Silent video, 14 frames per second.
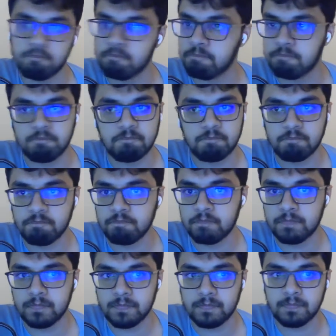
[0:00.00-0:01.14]

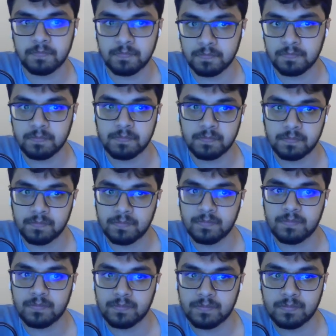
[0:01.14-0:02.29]

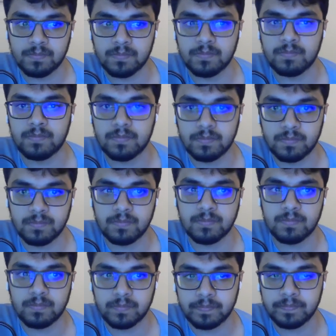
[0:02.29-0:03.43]

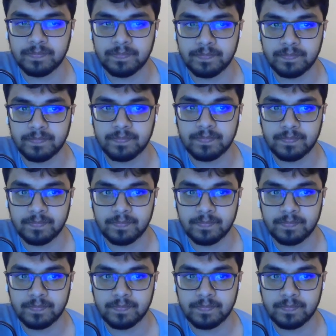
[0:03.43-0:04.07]
No words are spoken by the person on screen.